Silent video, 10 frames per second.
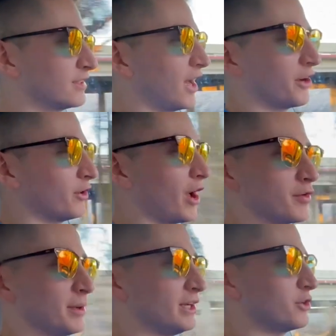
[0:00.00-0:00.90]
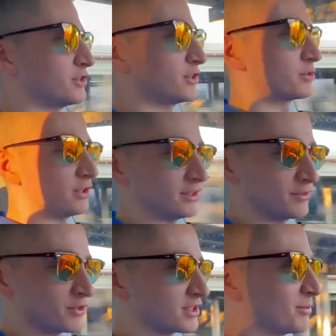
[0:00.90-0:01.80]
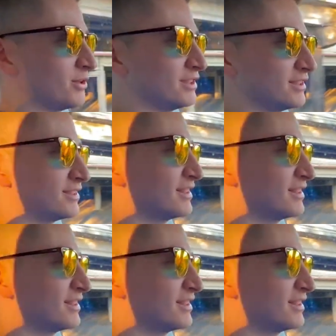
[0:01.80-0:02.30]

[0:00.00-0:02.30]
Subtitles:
I don't know. Everybody knows this street for some reason.